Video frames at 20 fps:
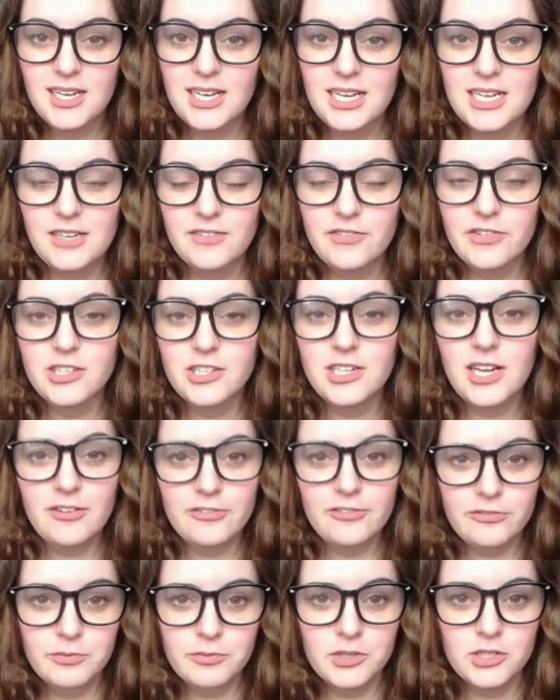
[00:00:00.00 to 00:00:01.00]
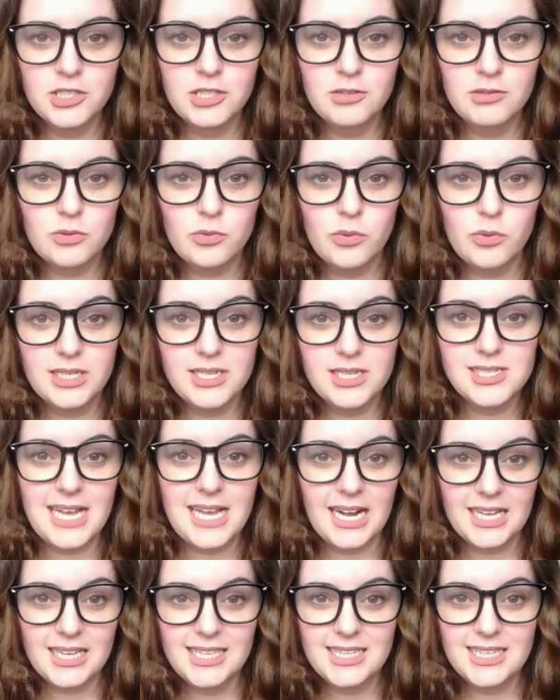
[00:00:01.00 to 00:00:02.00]
And if you're not familiar with what
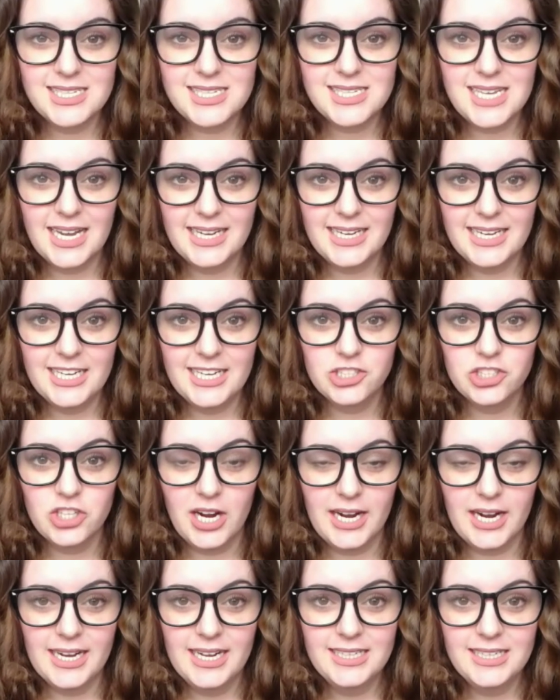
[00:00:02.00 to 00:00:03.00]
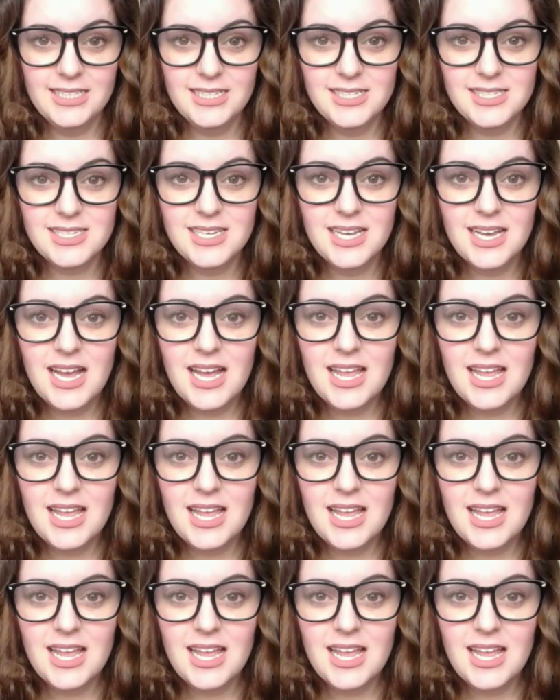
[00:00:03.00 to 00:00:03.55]
exactly the CIA triad is,